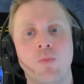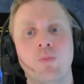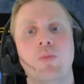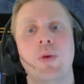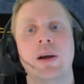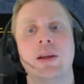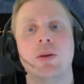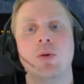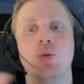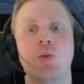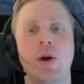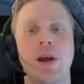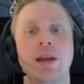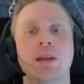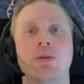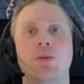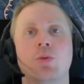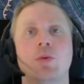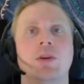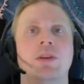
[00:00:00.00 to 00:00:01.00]
by the
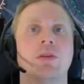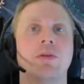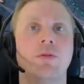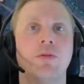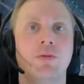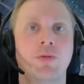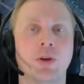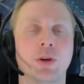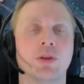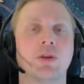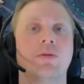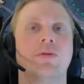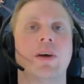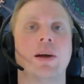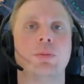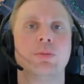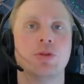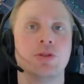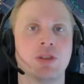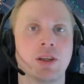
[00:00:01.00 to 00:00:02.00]
weight with
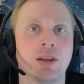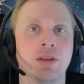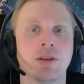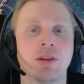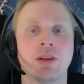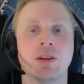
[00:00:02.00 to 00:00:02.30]
35%.